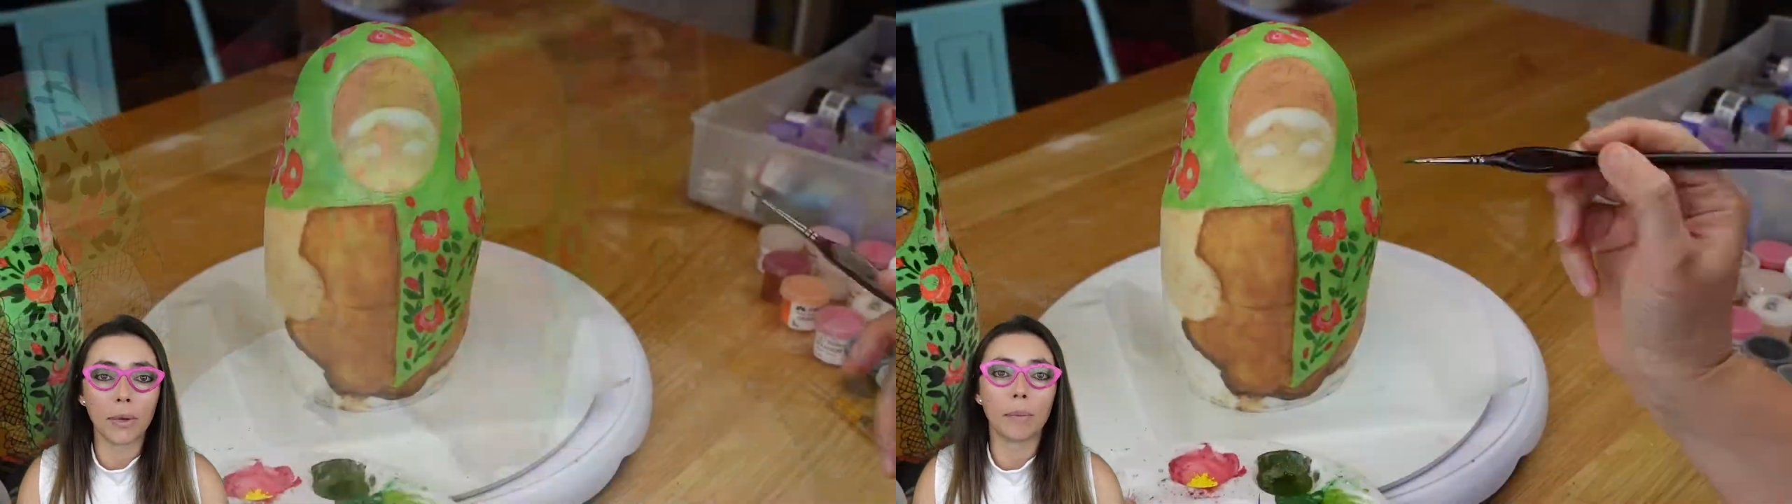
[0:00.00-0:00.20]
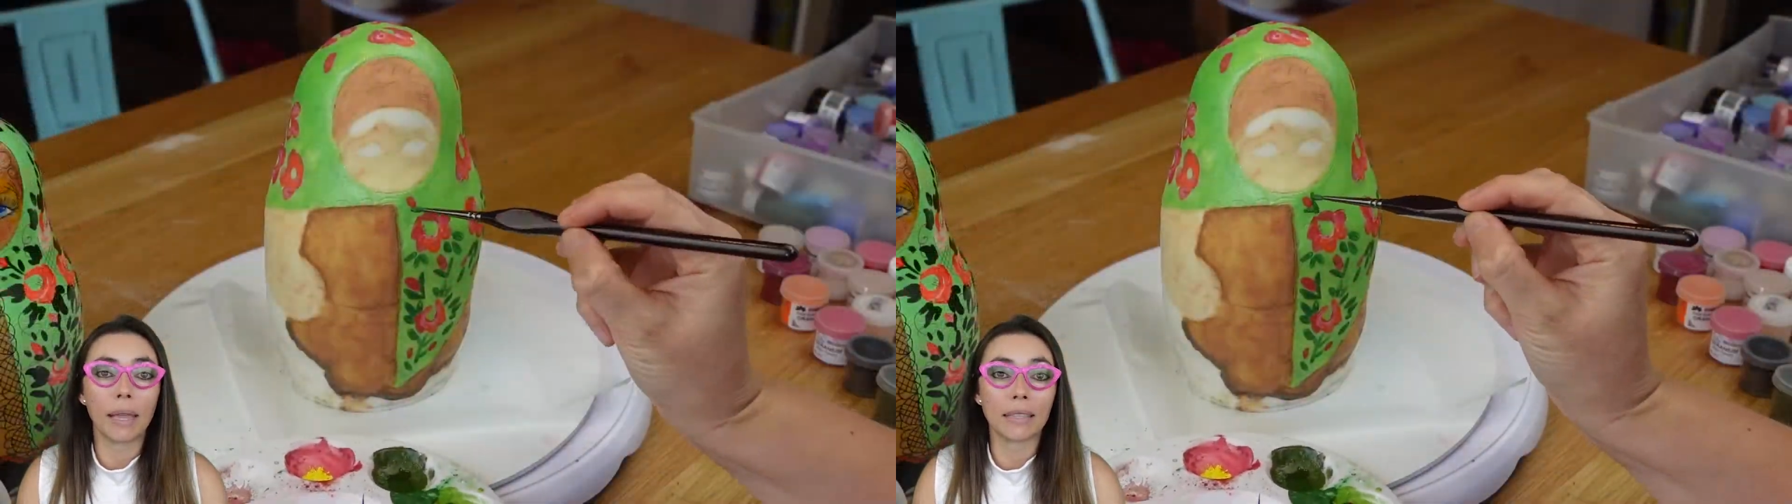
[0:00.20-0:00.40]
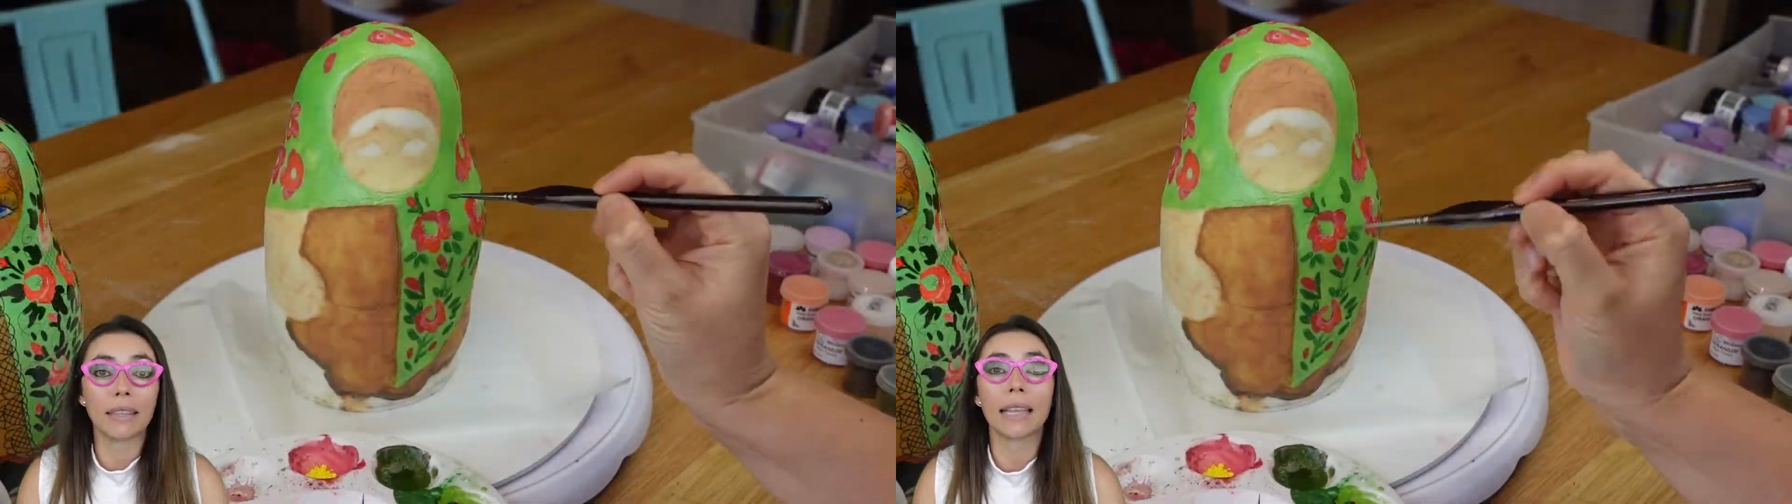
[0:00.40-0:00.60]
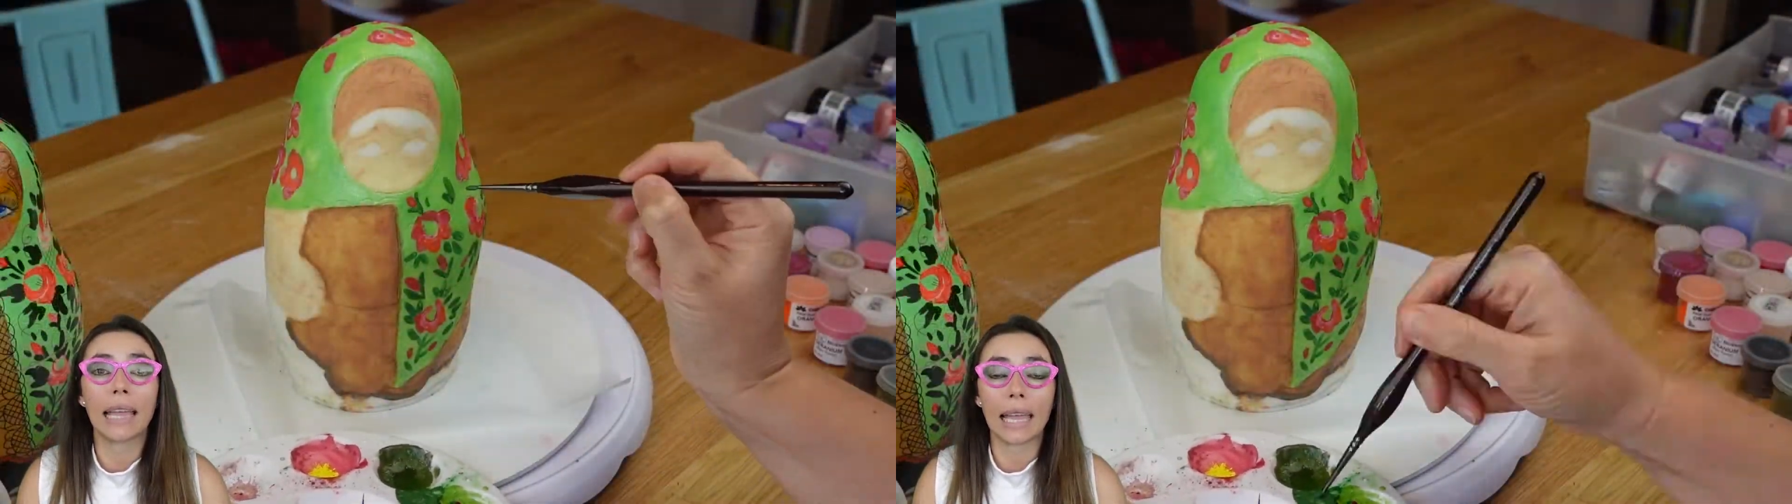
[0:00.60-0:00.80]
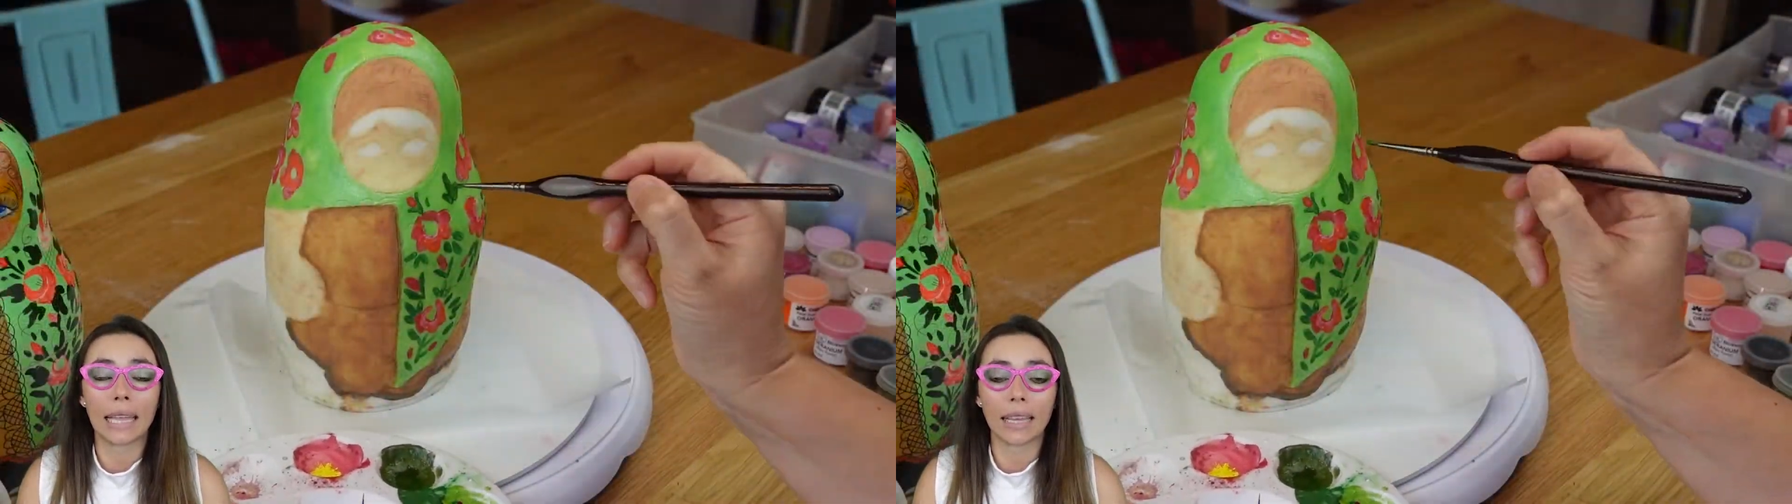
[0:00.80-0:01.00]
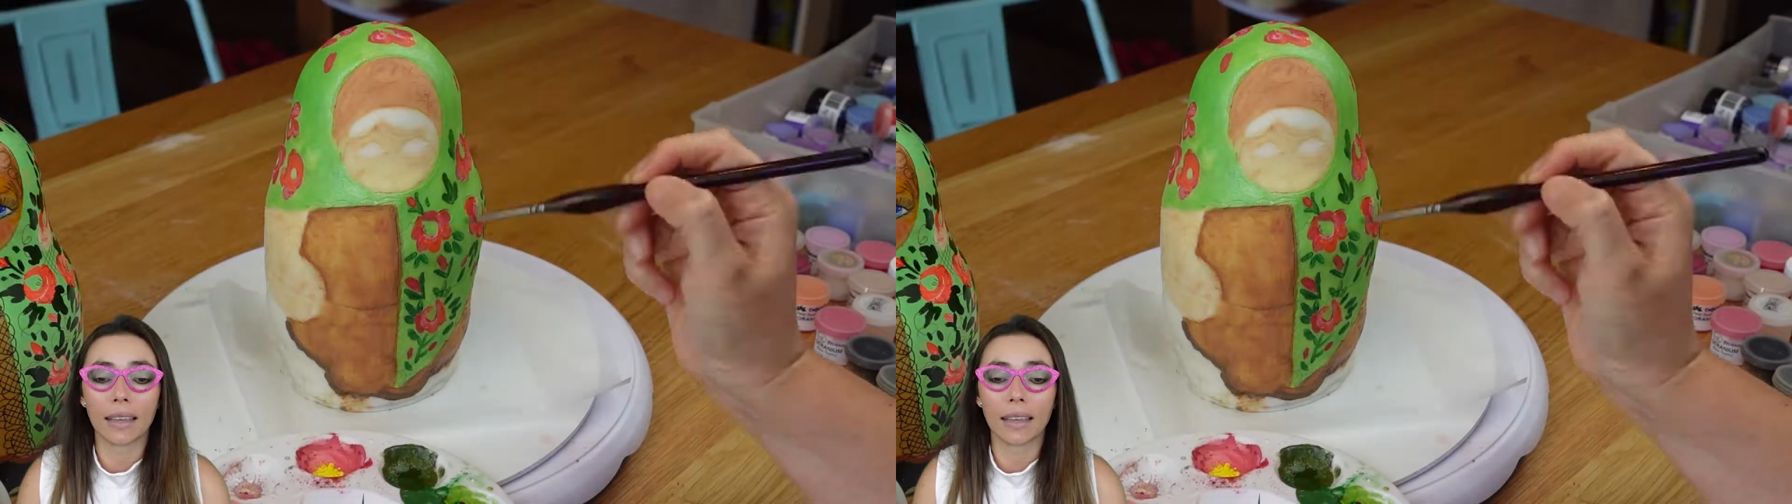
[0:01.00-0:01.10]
makes the cake